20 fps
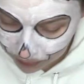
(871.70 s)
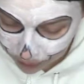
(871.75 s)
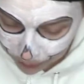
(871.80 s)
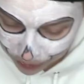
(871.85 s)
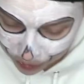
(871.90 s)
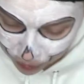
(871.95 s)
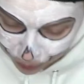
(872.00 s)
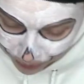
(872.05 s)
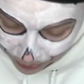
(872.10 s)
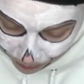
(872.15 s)
way
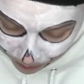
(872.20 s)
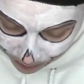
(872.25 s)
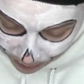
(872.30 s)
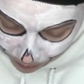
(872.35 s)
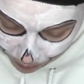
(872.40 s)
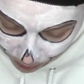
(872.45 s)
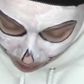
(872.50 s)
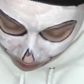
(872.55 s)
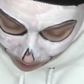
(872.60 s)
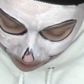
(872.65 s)
too liquidy,
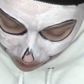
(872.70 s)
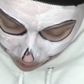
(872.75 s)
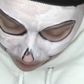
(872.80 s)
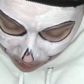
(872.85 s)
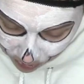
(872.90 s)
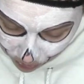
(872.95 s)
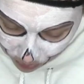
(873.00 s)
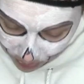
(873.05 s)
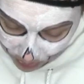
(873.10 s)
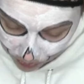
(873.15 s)
probably way
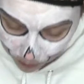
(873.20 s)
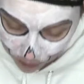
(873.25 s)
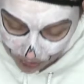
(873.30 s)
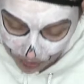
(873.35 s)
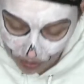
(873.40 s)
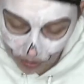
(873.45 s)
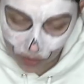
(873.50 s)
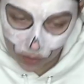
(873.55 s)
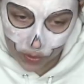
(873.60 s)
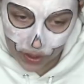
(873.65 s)
too liquidy.
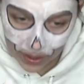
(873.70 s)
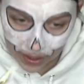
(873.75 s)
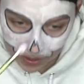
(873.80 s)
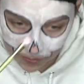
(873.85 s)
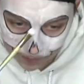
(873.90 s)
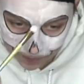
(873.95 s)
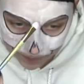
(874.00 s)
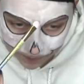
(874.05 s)
Oh god.